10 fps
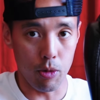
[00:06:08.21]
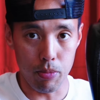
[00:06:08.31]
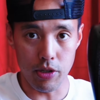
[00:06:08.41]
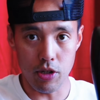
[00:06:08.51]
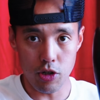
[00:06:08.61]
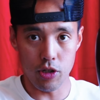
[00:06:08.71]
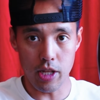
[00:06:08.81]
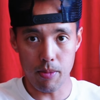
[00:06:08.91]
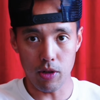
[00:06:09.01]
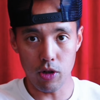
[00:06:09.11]
position
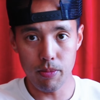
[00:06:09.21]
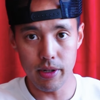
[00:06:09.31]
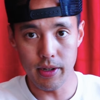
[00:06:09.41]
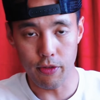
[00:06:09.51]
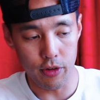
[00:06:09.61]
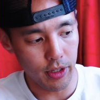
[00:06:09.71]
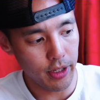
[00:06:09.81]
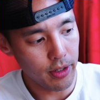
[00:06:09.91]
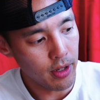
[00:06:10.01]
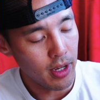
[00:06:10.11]
them a little bit differently.